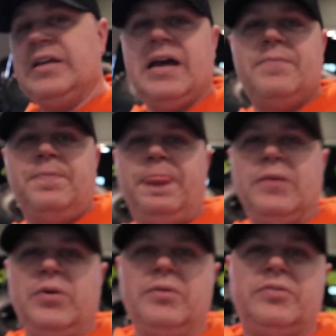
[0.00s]
yeah,
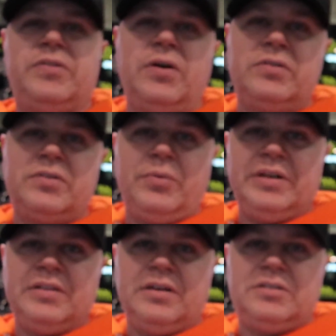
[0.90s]
we were stoked to
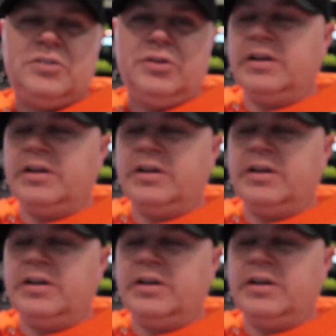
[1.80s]
win the Tuner